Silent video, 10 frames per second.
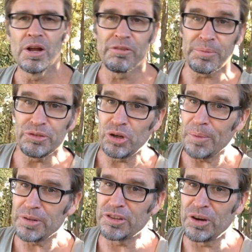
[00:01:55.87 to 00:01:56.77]
From time
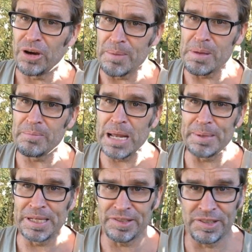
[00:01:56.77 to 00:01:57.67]
to time it may
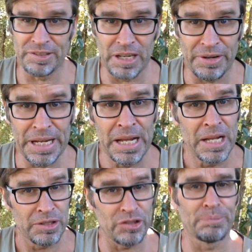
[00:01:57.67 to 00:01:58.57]
be necessary
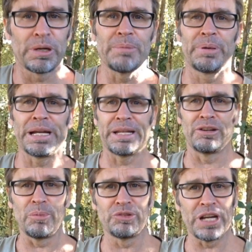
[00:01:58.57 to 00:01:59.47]
to spray paint an
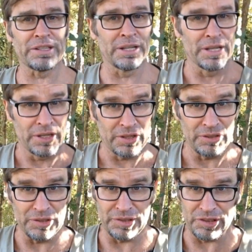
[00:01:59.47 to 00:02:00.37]
object
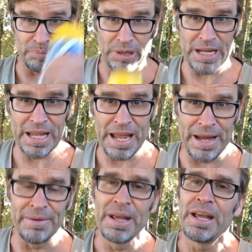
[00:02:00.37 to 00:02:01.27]
using a spray
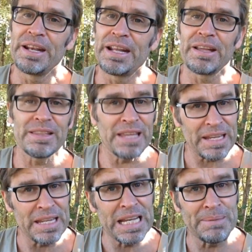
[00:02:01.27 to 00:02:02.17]
can. Now
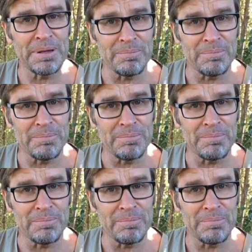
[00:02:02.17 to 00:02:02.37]
that can get a bit